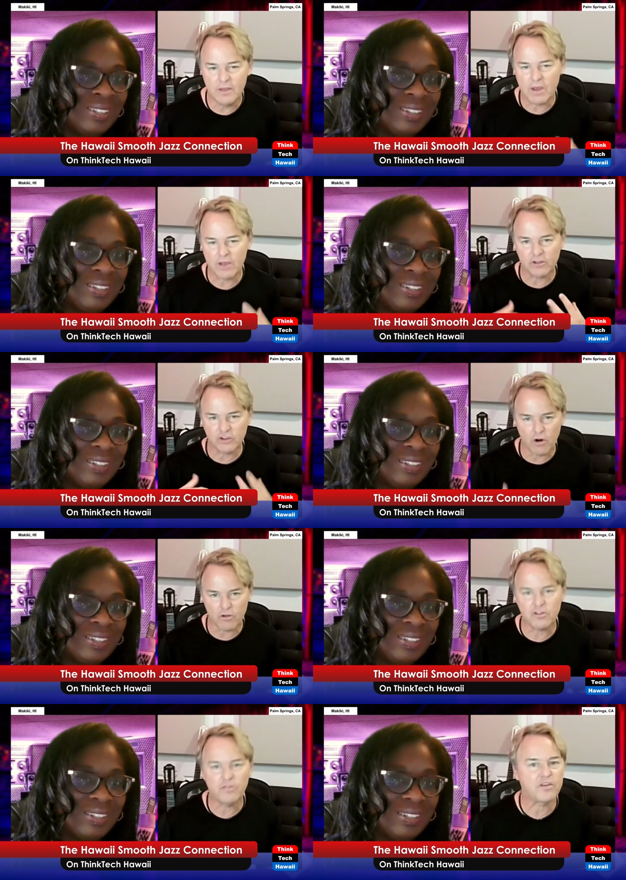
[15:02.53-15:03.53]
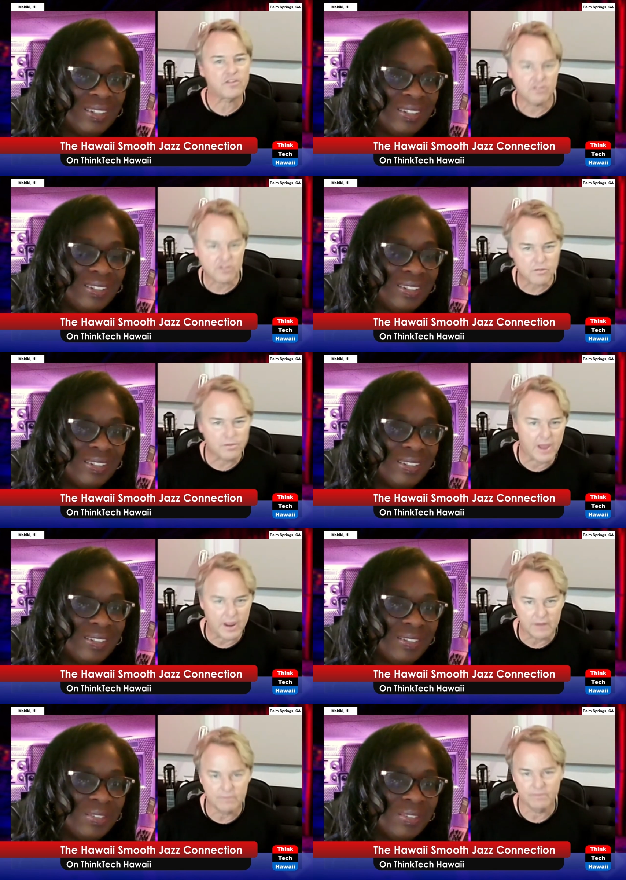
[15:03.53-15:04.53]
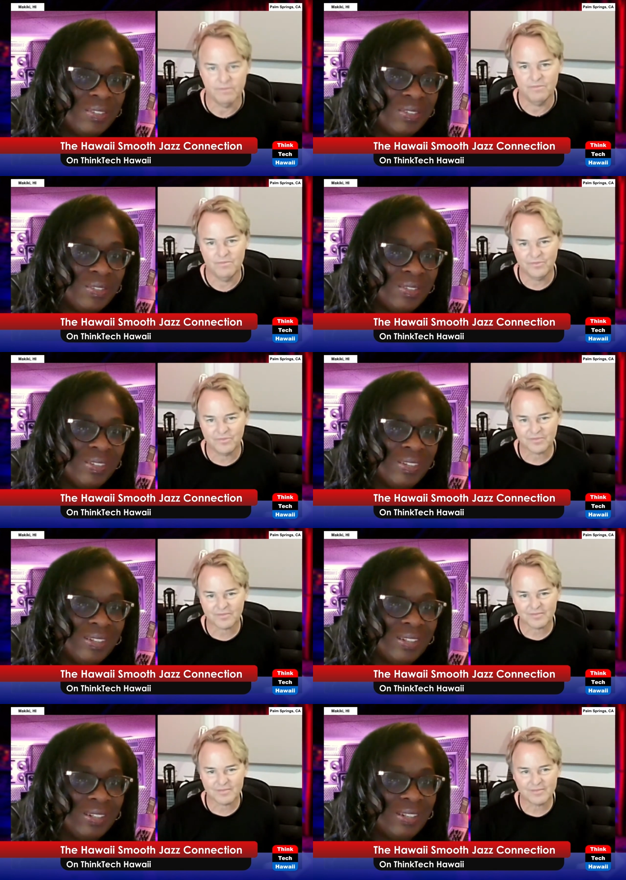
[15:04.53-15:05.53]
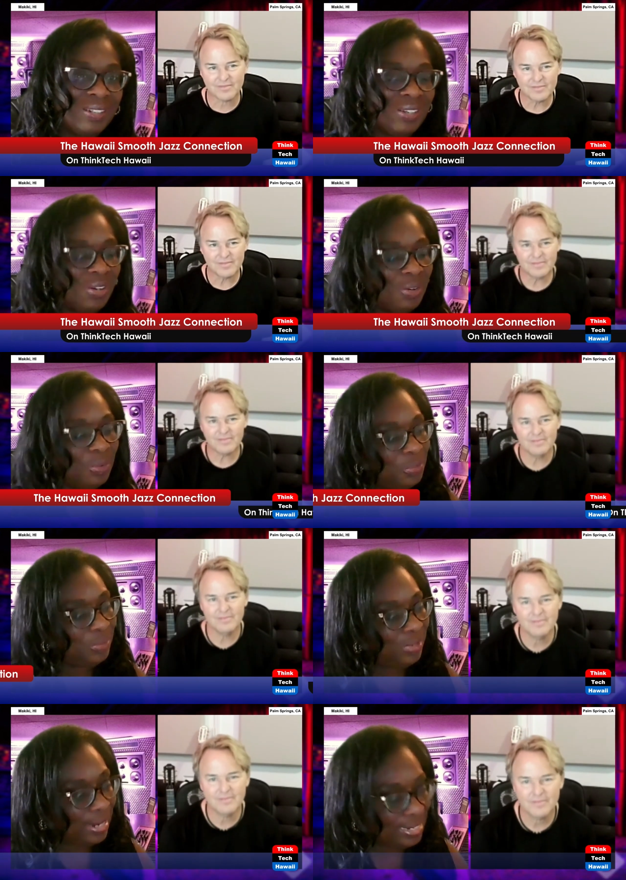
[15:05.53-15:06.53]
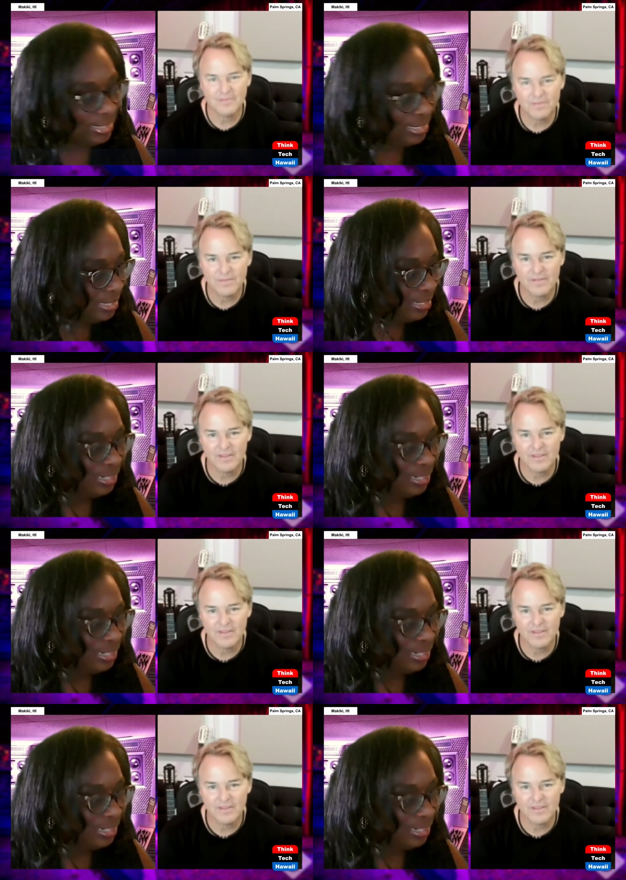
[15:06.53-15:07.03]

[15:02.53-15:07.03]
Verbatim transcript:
Speaker 1: and my guitar synthesis playing. Oh, nice.